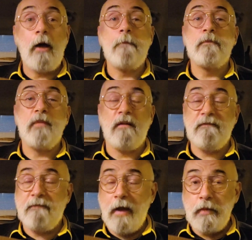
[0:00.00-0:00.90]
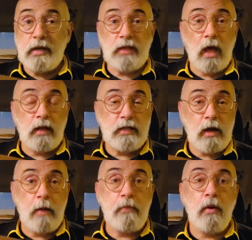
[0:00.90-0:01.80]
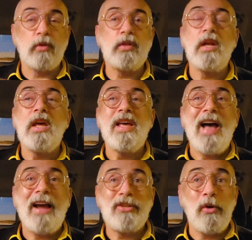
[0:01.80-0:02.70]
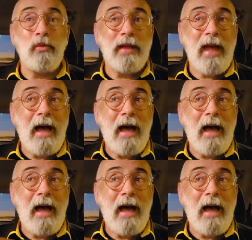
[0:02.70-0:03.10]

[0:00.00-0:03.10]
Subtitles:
I'm a very solitary person. I can't